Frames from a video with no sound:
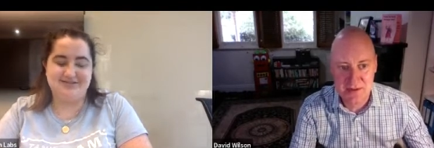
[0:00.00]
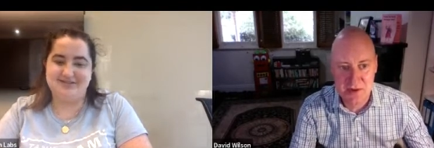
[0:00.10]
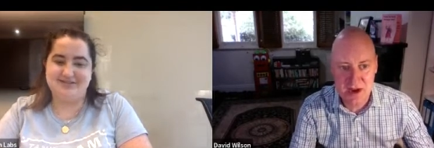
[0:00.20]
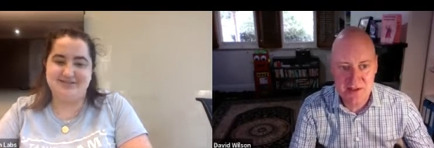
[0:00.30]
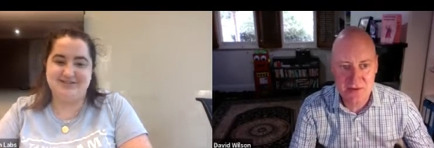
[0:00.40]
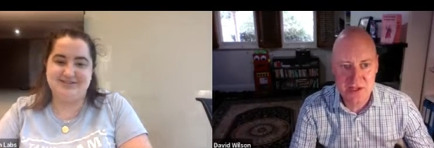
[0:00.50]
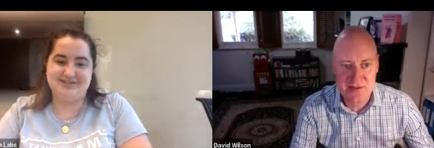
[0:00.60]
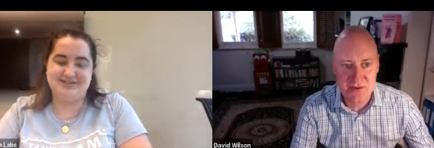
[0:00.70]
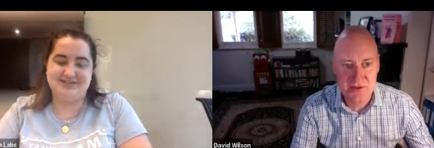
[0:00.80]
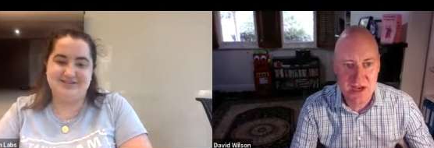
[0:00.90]
Speaker 1: my wife works
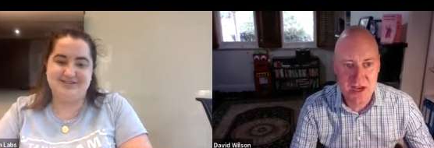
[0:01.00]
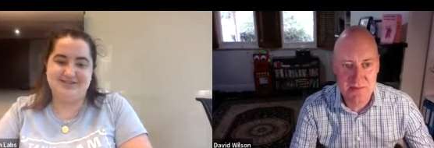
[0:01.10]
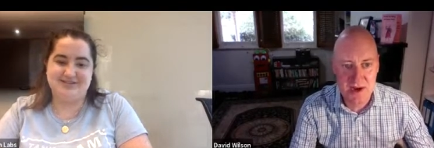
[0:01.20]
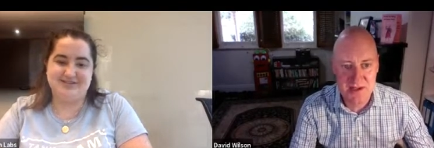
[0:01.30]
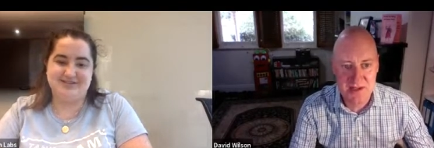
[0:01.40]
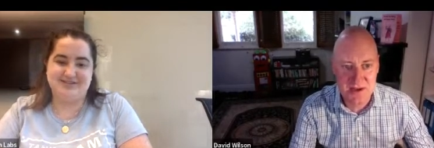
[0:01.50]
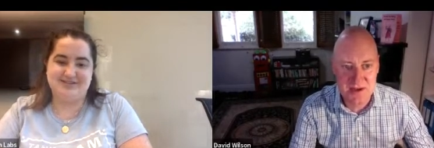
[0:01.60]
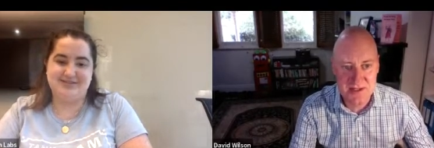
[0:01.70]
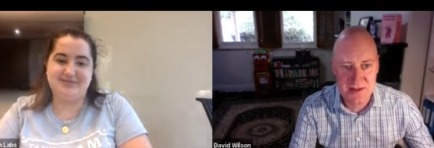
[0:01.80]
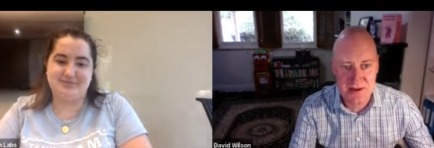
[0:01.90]
full time, I
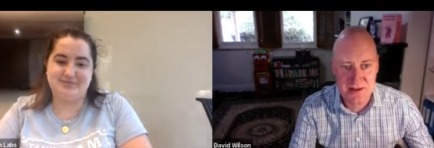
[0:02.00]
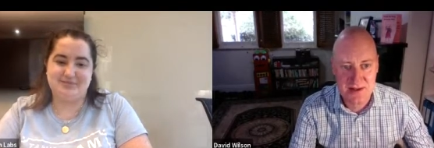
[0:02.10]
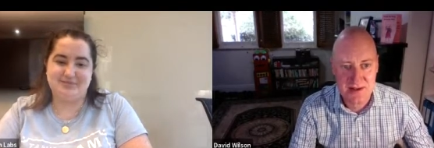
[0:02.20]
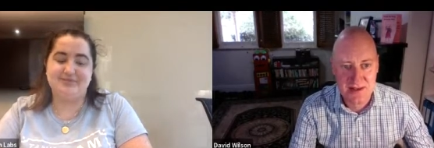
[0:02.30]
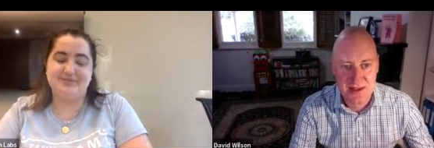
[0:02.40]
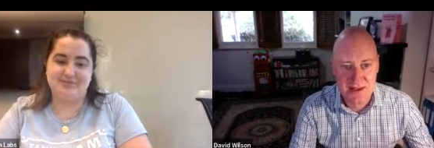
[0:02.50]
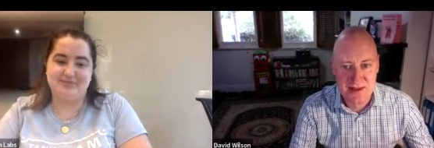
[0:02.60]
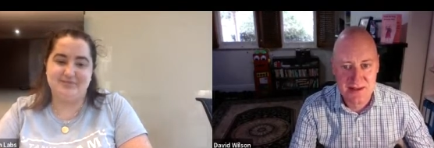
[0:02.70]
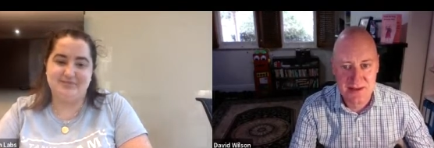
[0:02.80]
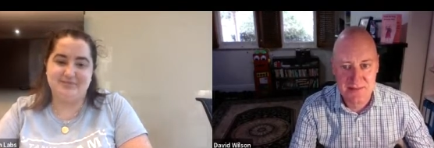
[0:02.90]
don't. Yeah.
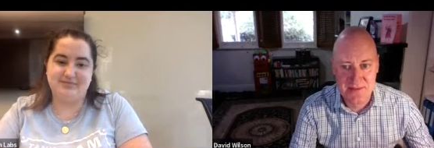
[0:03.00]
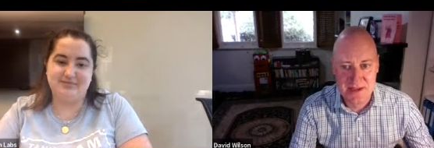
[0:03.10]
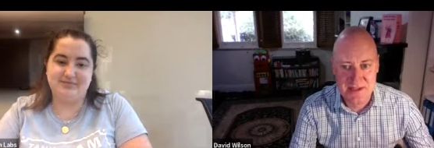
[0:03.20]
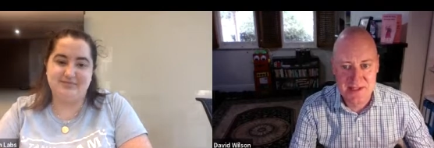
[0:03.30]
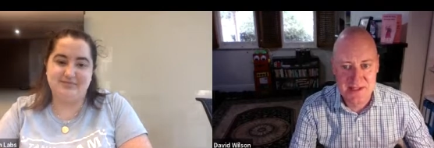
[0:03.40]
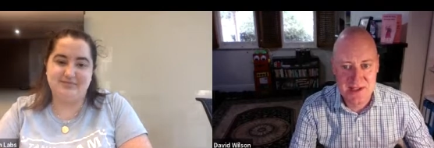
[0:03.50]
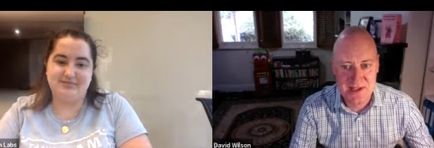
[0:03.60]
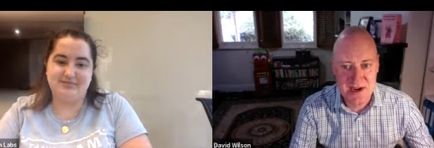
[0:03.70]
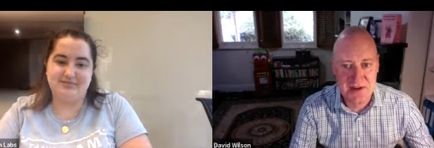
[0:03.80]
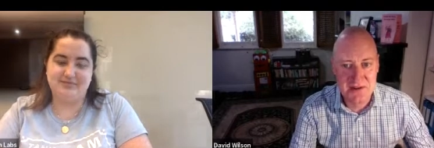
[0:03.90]
And um, that's just the
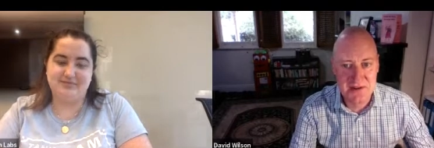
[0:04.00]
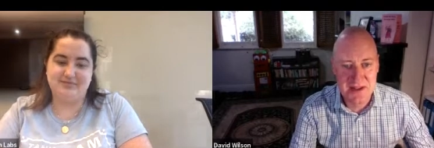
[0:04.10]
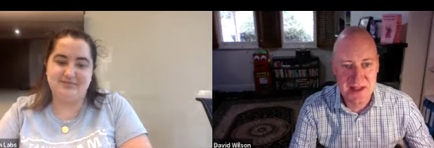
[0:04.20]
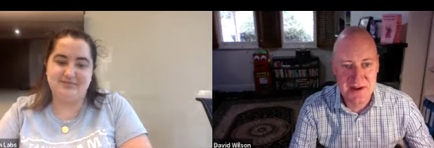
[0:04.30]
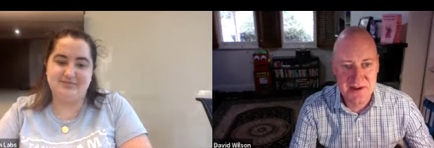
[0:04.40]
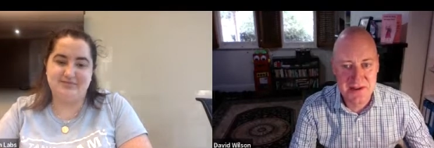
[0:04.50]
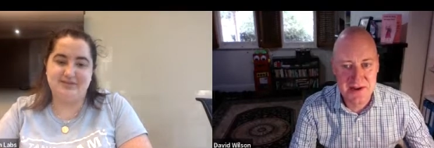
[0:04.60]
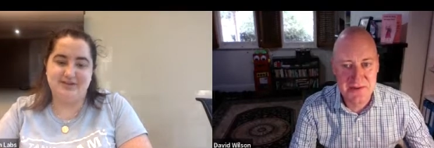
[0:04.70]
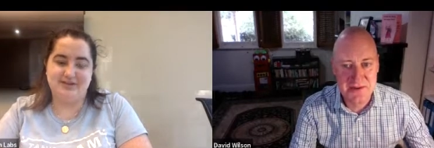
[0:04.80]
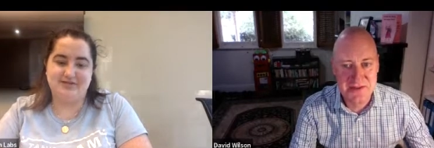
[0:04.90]
juggle and how it
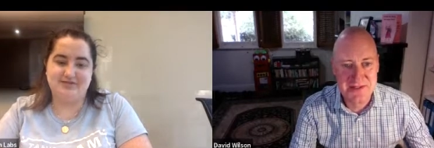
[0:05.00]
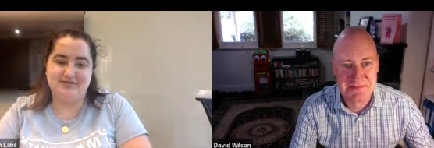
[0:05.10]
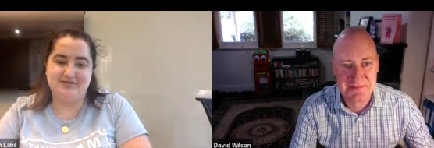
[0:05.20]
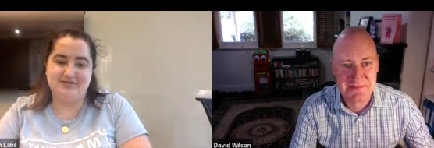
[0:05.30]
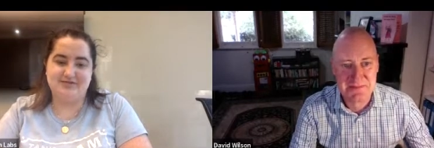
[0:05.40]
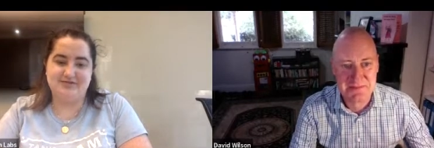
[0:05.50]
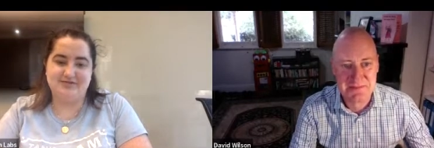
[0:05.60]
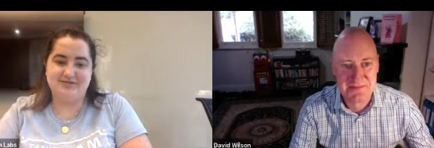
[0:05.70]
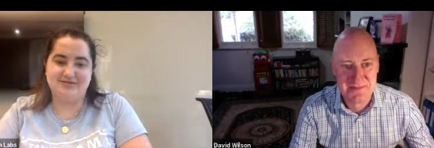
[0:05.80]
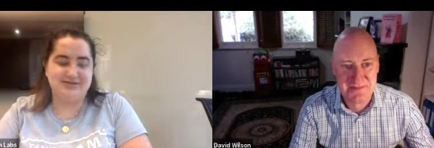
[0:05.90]
kind of works.
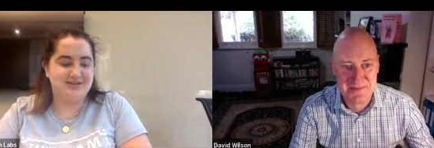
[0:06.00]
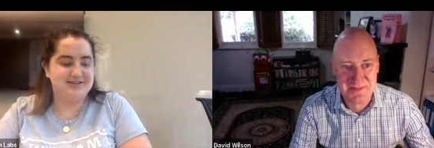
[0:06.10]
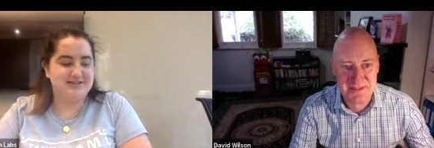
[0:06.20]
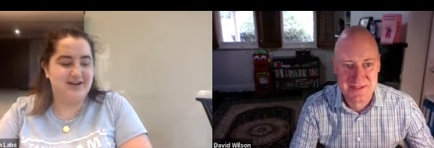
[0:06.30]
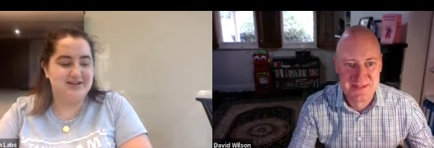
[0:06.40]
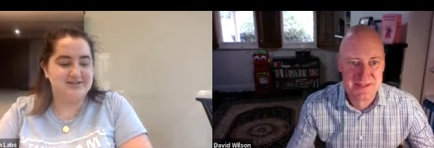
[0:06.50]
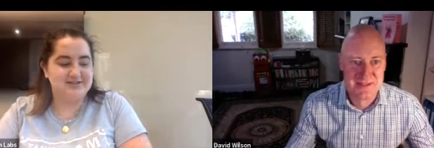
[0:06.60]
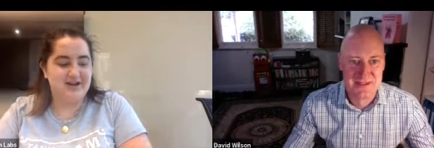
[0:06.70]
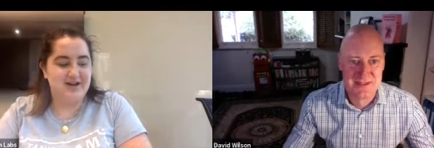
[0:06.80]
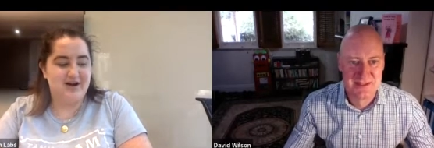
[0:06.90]
Speaker 2: Yeah, that's
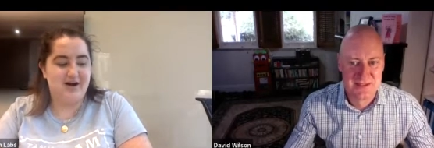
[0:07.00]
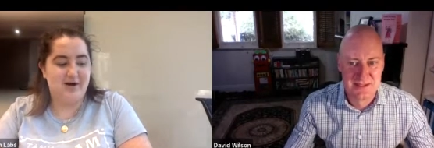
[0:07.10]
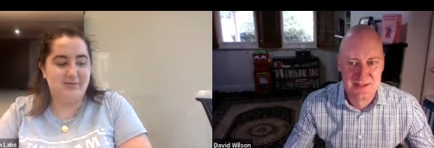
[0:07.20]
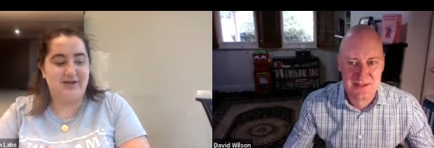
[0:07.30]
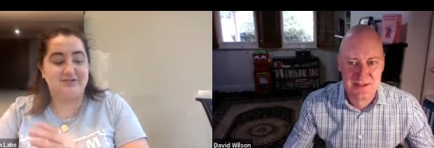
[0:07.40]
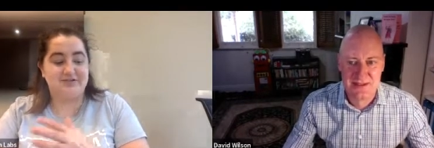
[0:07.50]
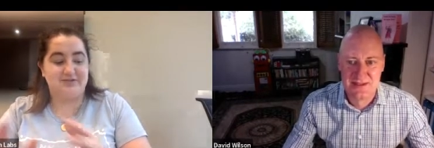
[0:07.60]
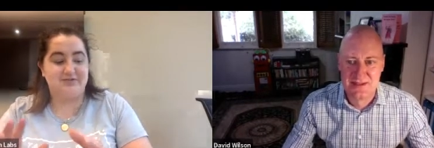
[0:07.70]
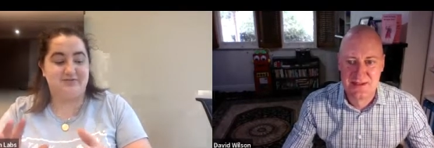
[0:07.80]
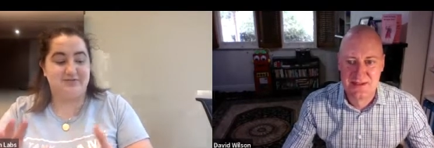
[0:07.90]
nice. Um, now,
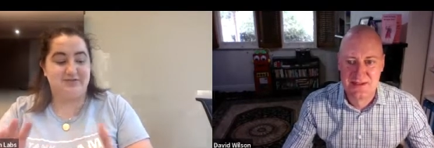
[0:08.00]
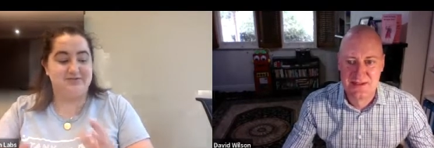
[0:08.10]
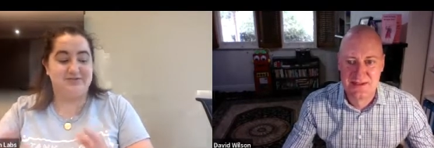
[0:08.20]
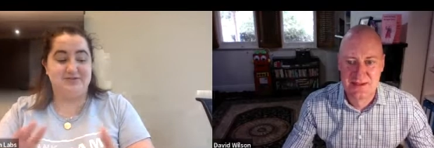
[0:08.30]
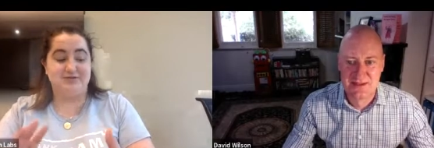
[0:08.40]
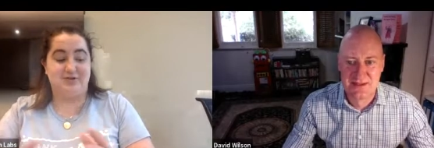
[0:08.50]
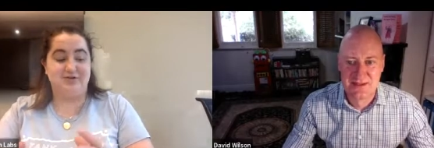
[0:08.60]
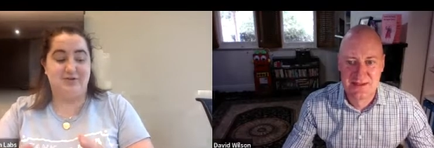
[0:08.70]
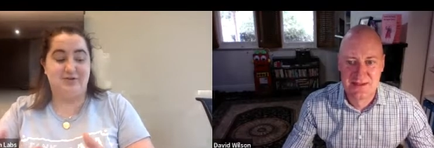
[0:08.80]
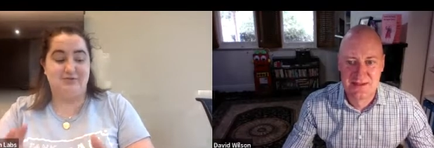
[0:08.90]
so for those of us who
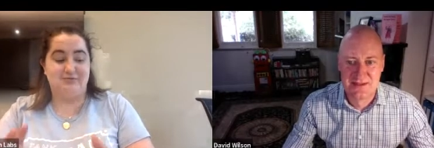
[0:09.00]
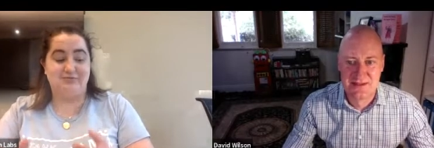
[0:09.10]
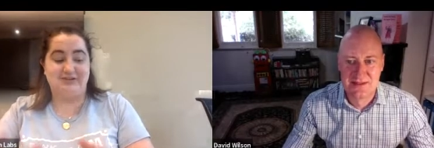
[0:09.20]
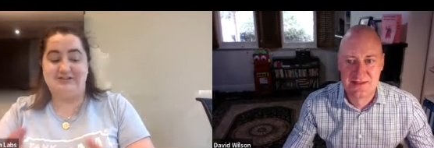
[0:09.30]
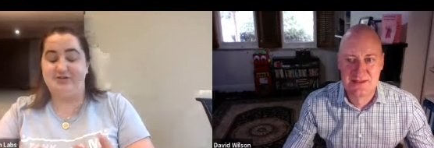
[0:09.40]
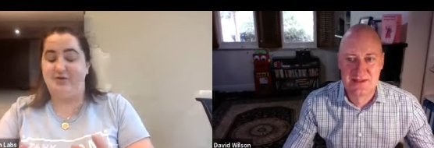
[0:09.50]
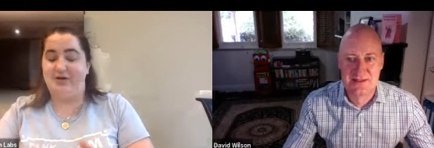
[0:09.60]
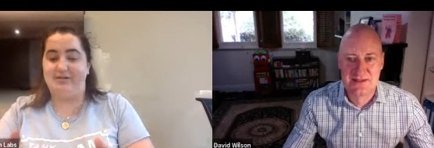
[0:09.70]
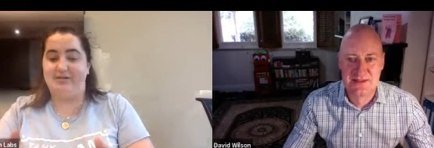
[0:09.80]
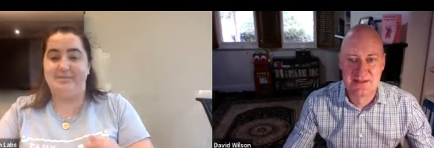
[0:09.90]
don't know or really know
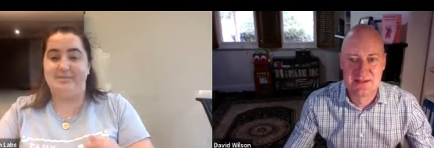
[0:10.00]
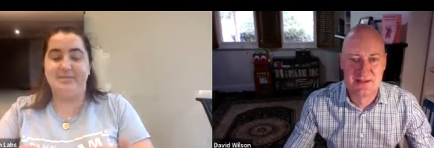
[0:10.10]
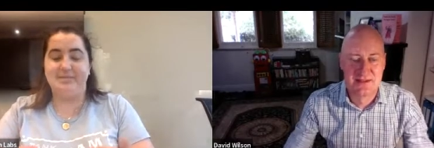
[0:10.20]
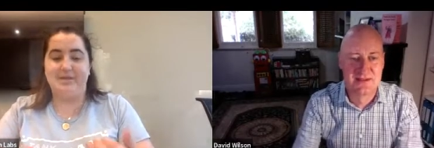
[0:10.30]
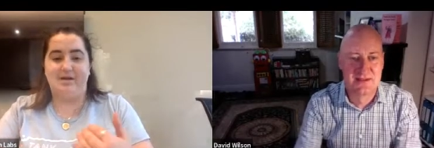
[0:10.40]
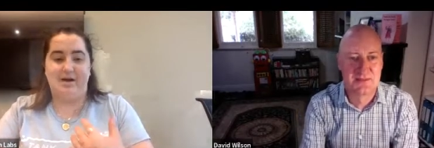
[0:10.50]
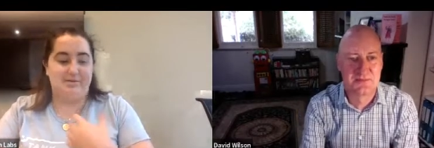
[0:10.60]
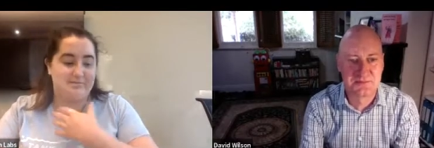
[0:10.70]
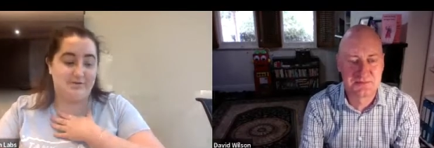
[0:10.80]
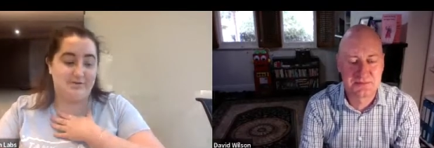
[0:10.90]
out
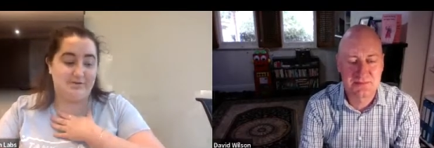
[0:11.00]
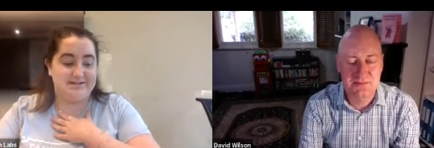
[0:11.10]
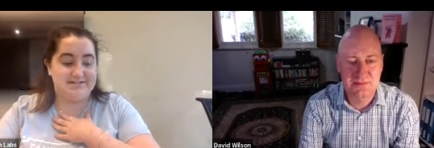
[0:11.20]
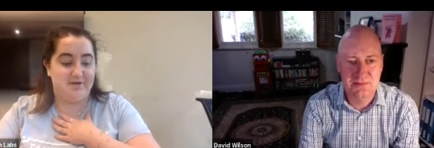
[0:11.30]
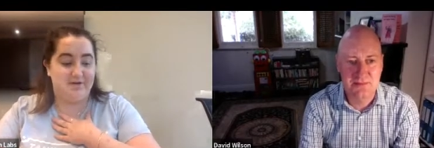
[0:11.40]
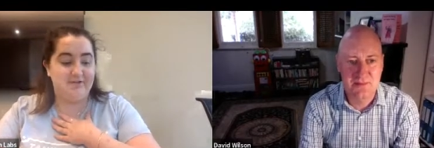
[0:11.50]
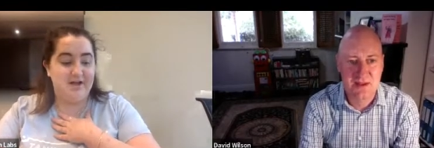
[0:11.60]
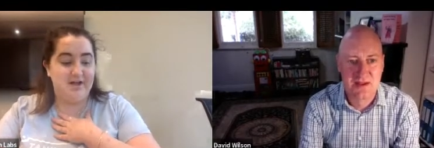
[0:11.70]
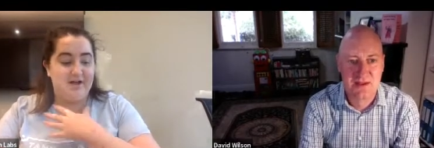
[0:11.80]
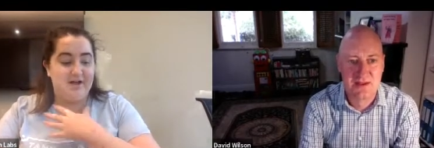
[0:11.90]
there, um, including myself,